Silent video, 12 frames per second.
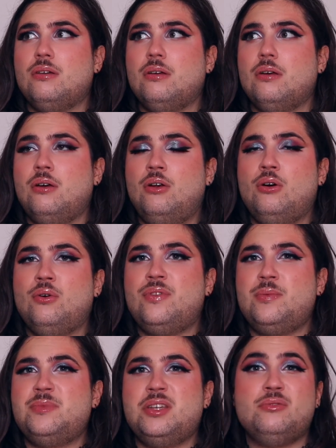a lot of
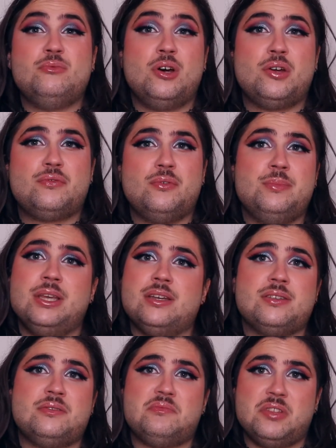them didn't work for me as